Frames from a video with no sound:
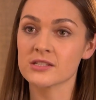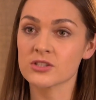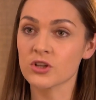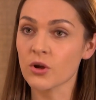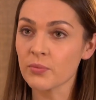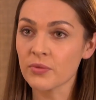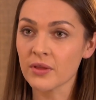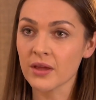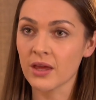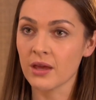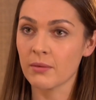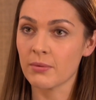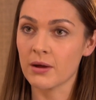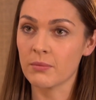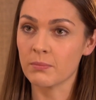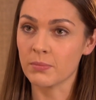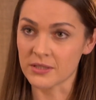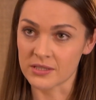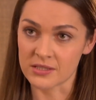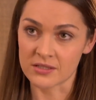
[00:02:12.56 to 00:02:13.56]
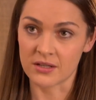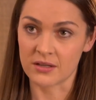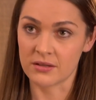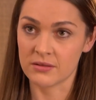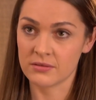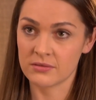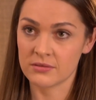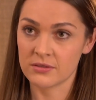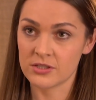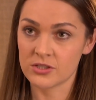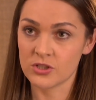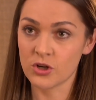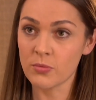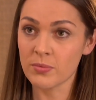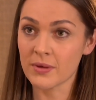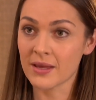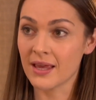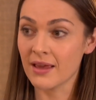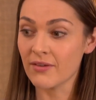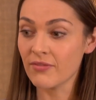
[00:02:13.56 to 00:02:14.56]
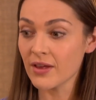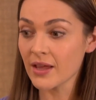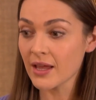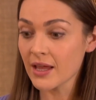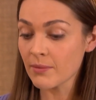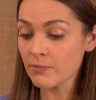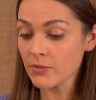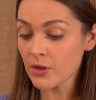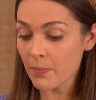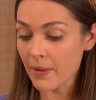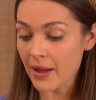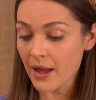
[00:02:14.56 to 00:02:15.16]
Stop thinking about Buster. Stop giving him the